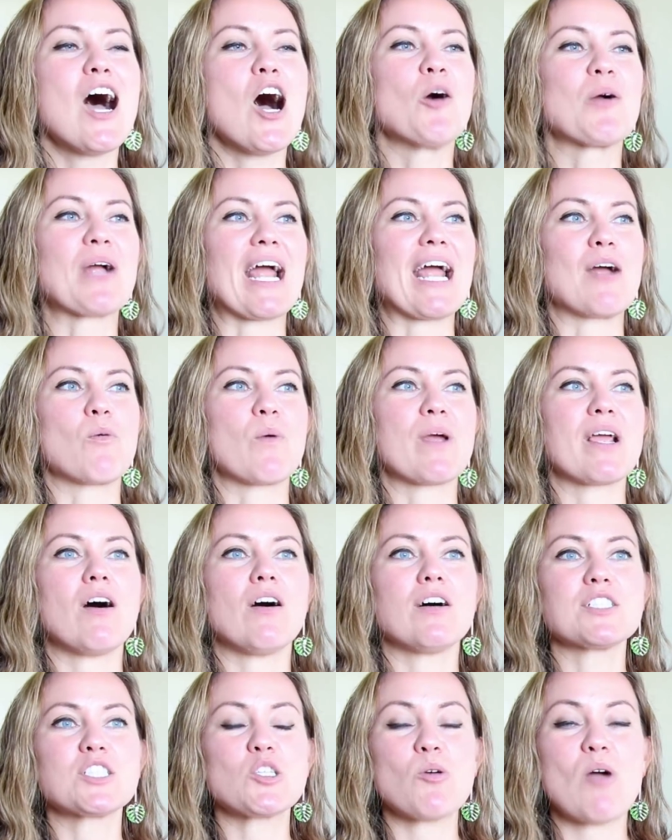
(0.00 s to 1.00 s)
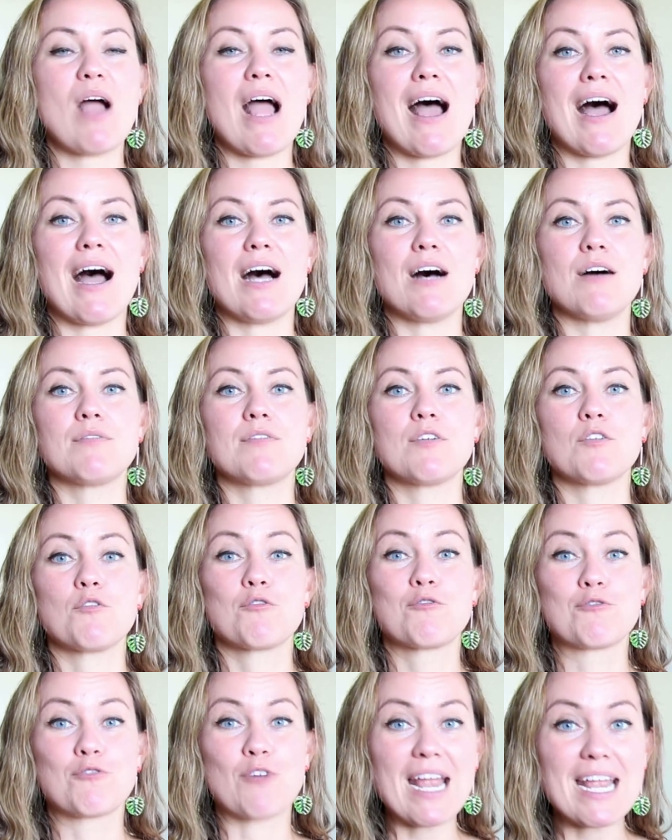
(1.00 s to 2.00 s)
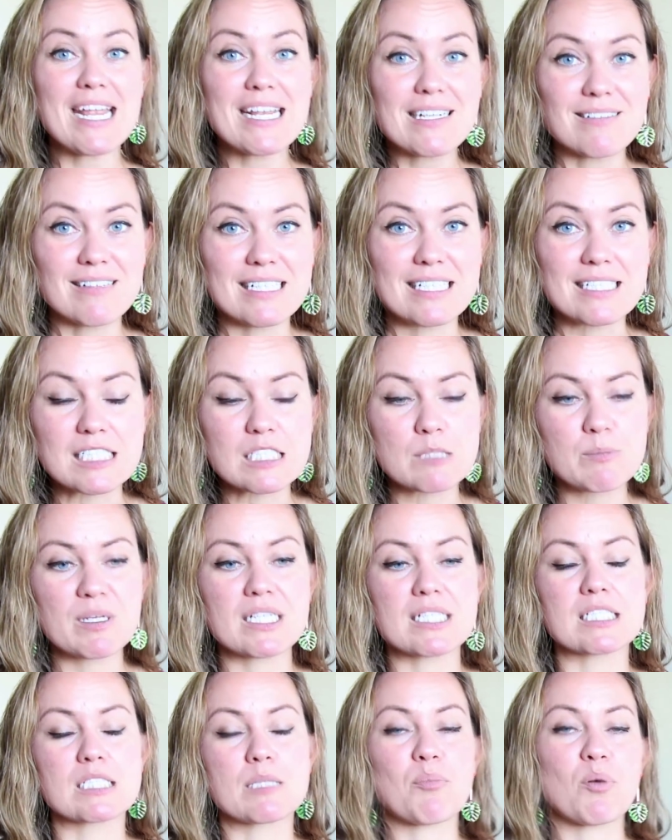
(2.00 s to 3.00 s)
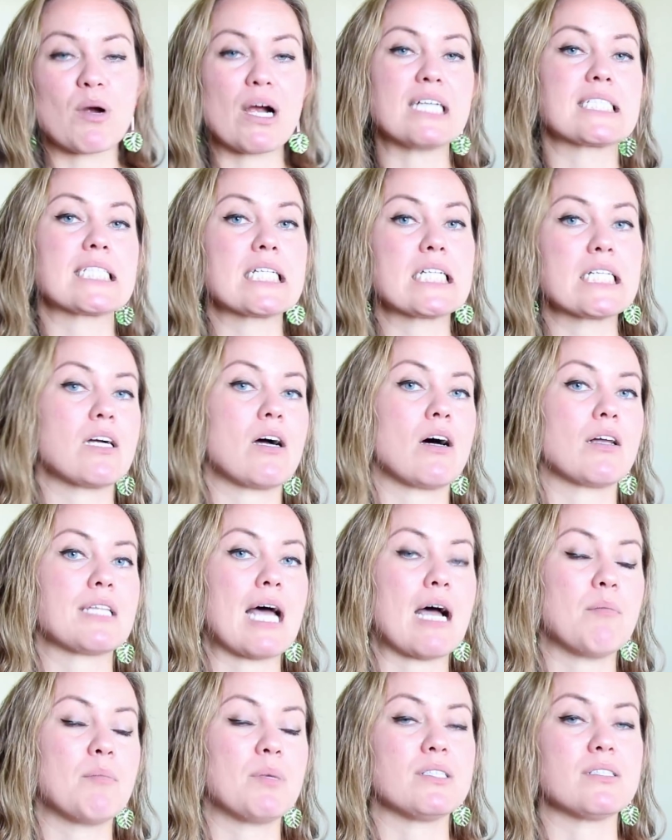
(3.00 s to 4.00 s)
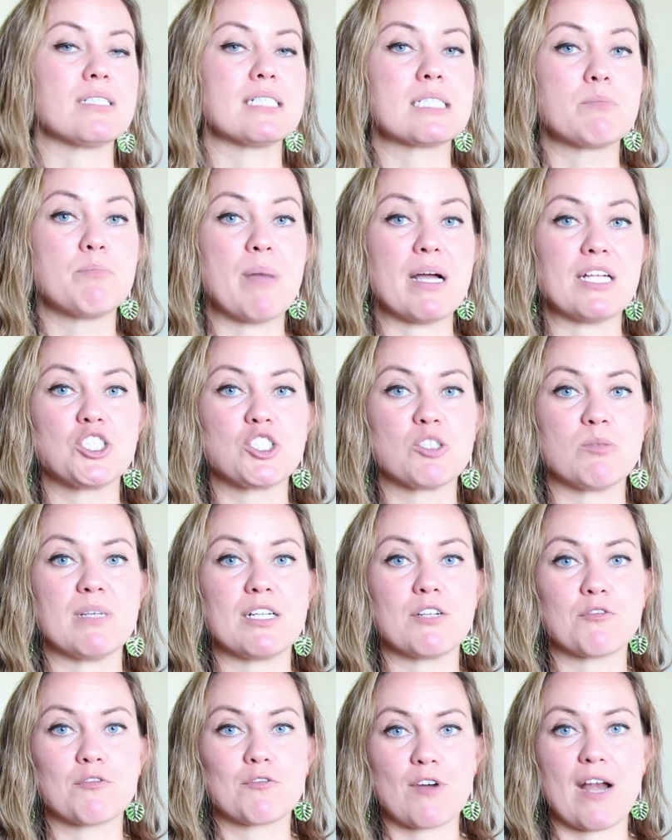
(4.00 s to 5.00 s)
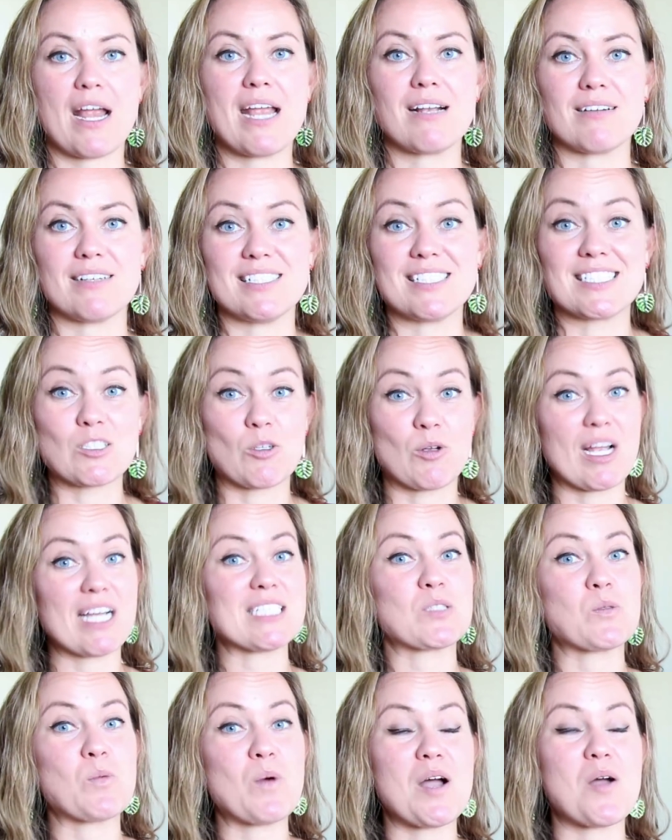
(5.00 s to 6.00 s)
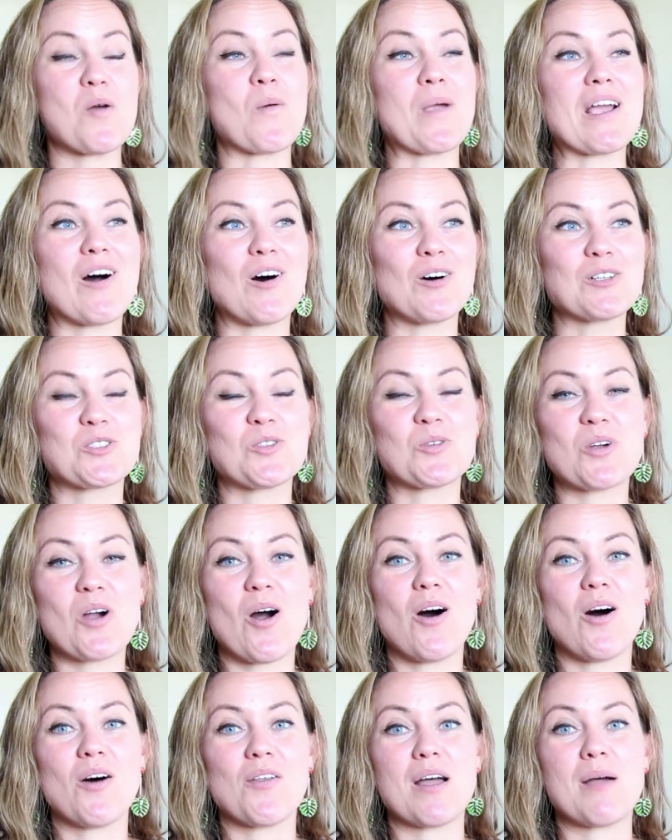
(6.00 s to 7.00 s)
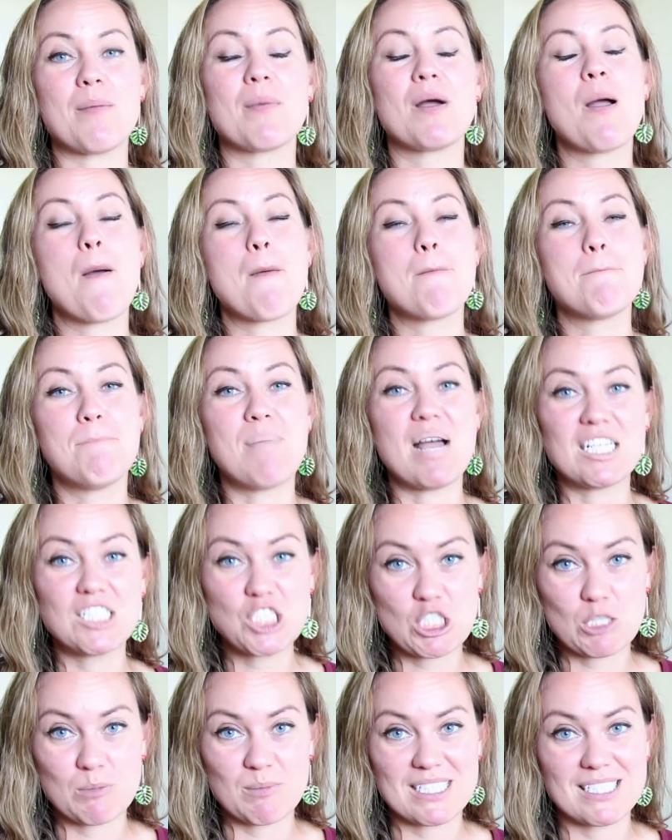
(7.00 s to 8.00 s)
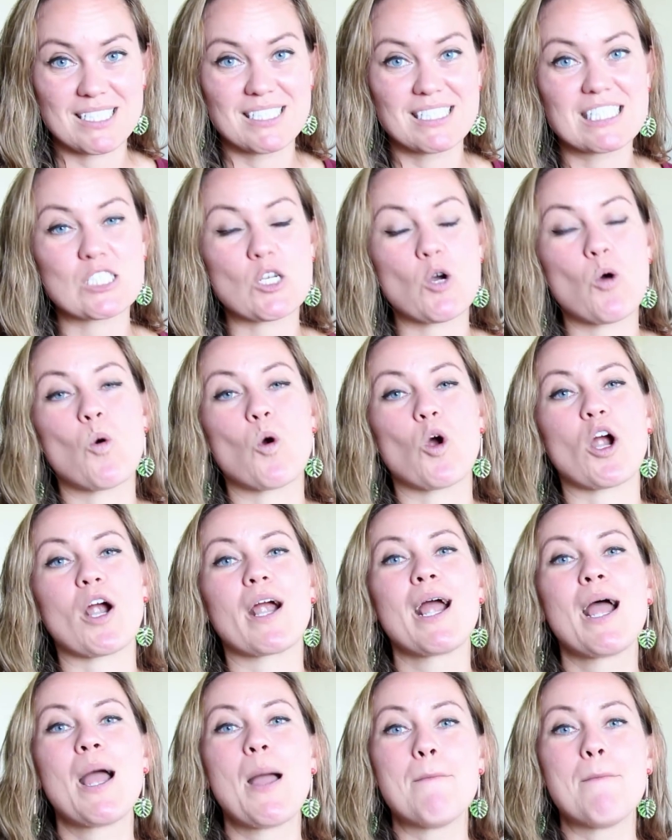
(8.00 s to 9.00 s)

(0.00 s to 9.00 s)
Okay, we also have Franklins because the president on that bill is Benjamin Franklin. So guess what? We also call them Benjamins or